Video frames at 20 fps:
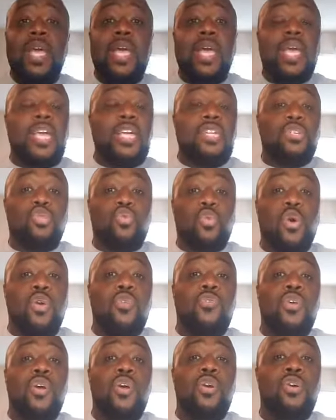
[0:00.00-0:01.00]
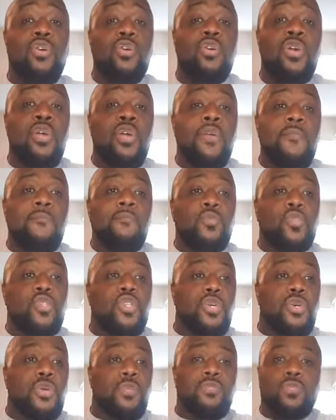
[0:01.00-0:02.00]
it drove her
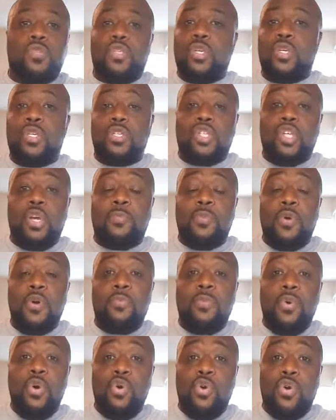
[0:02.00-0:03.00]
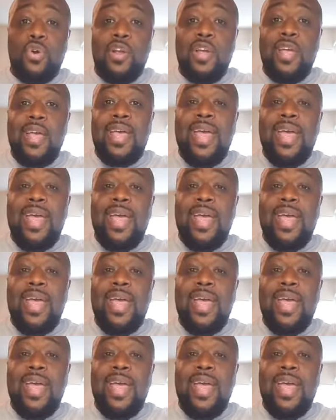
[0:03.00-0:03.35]
to jump on board.